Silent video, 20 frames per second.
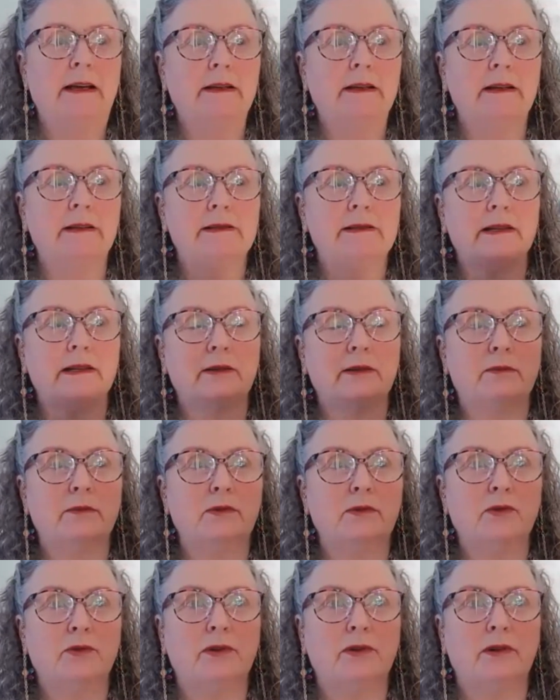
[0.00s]
And I say,
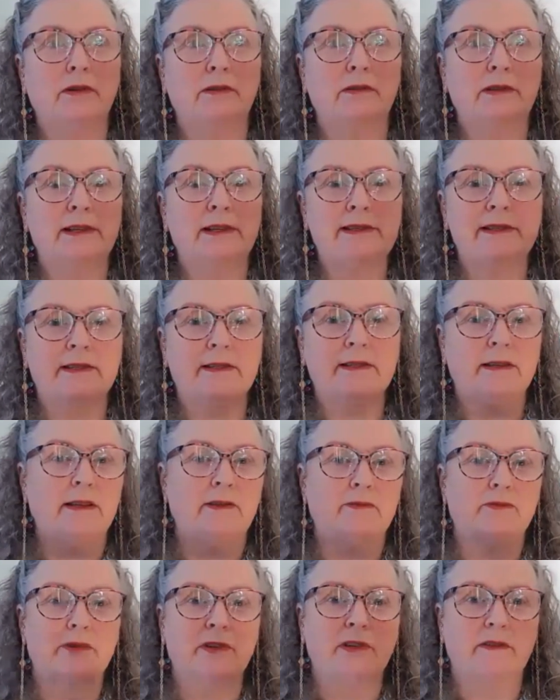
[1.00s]
well, look, let's get